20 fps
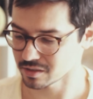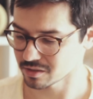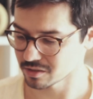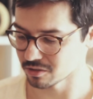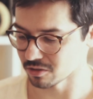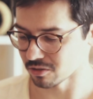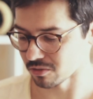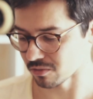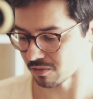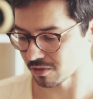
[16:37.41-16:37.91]

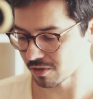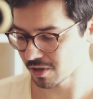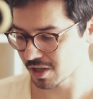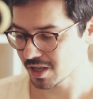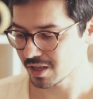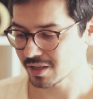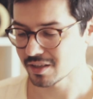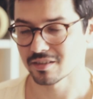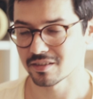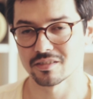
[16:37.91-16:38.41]
So
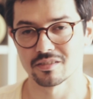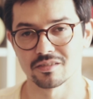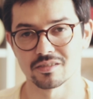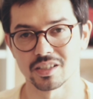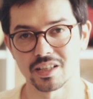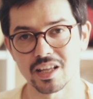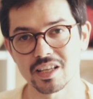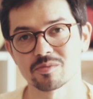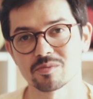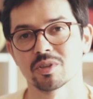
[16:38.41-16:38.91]

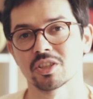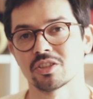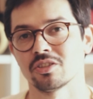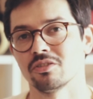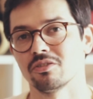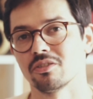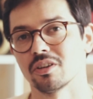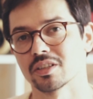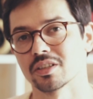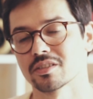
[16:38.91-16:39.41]
the less
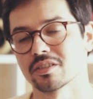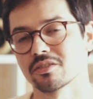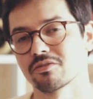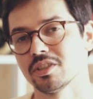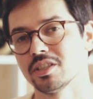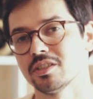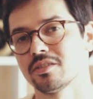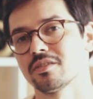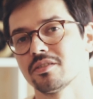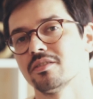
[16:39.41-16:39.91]
material there
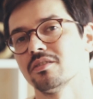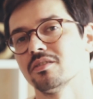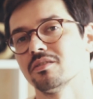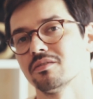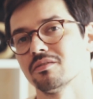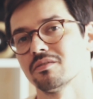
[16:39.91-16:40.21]
is,